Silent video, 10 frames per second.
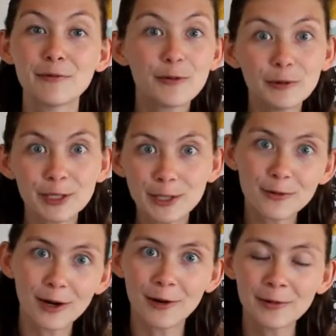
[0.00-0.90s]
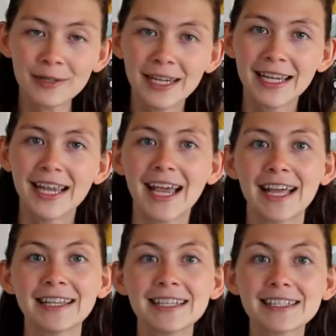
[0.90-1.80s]
fully grown.
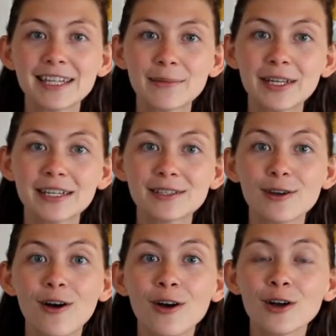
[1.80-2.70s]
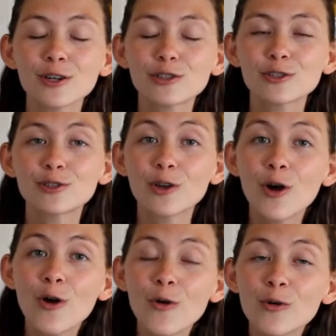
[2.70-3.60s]
And these anemones are
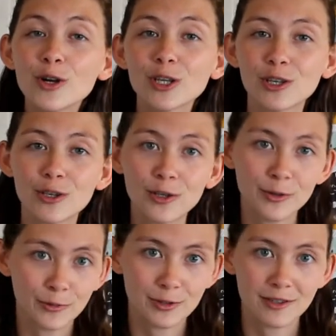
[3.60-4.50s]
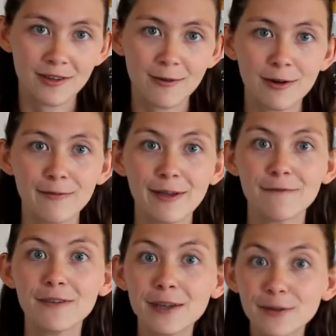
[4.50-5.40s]
so cute. They're one of
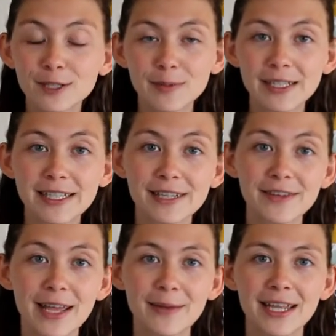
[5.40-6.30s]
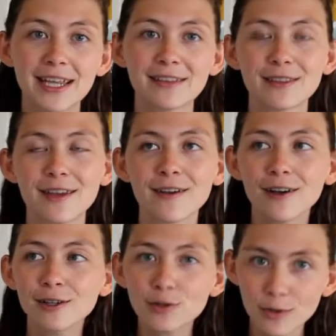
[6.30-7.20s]
my favorite species of anemone.
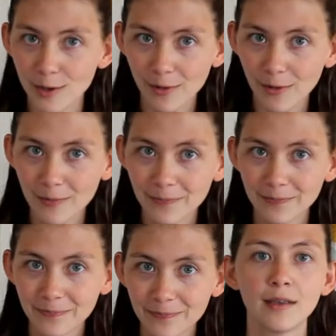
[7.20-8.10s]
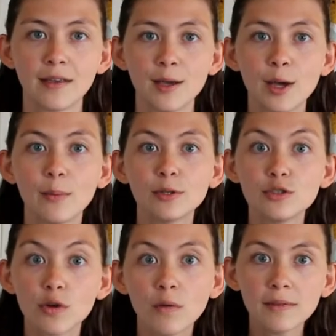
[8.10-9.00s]
They're adorable.
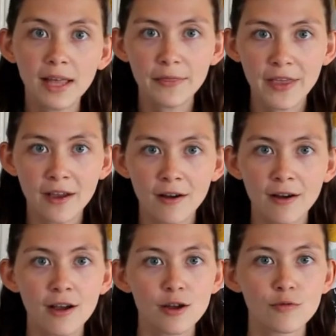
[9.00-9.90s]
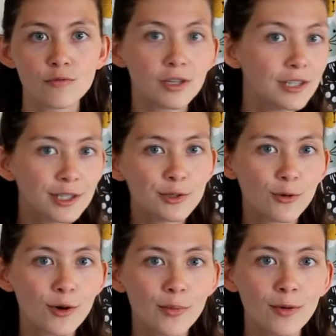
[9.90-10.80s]
But don't let their really
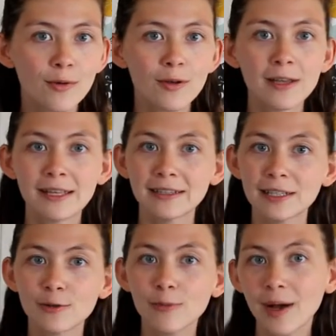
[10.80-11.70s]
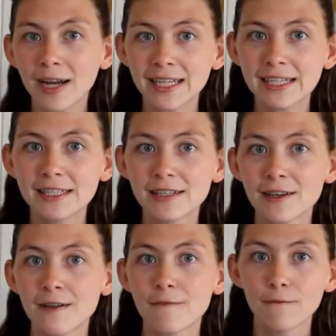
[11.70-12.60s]
adorable little
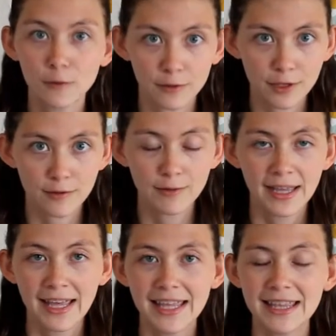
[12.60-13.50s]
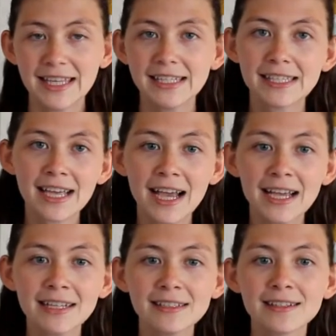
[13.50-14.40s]
bodies fool you. These
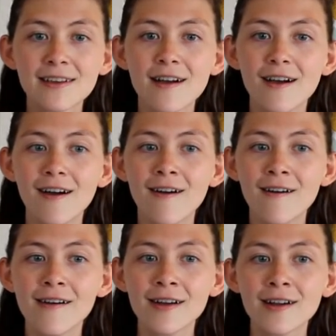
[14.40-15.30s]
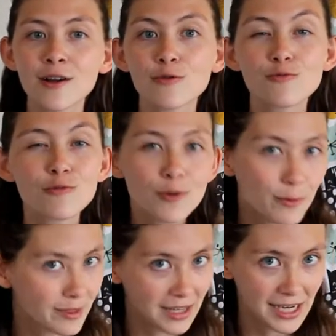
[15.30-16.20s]
guys are
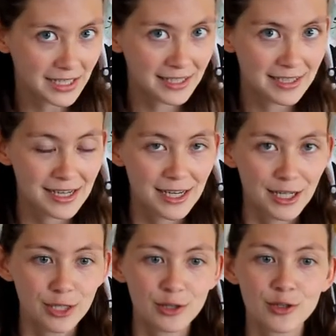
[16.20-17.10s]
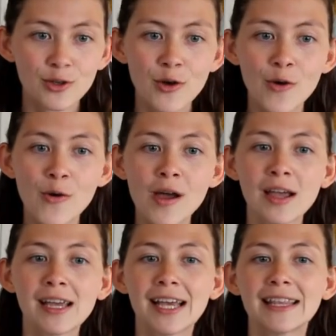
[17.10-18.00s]
ruthless. So
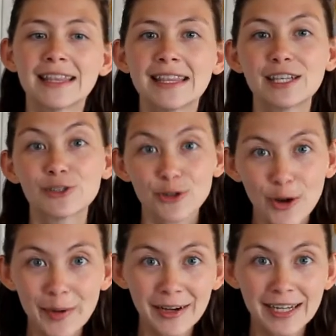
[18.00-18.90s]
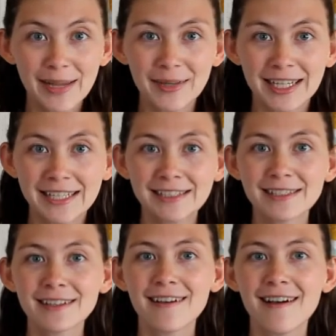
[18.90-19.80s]
strawberry
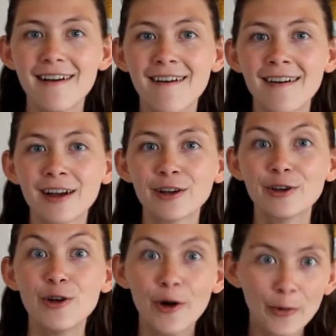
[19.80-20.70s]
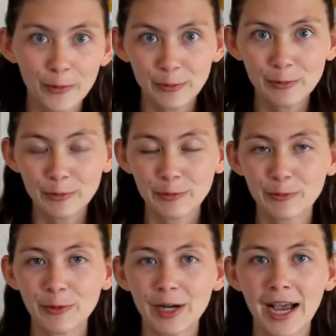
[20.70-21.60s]
anemones are known
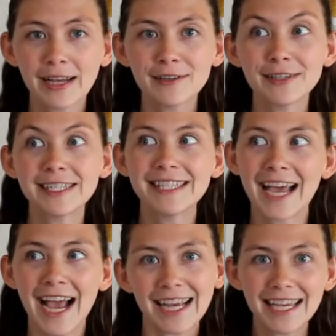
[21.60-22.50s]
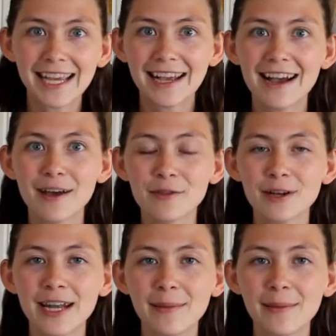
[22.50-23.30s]
for kind of attacking other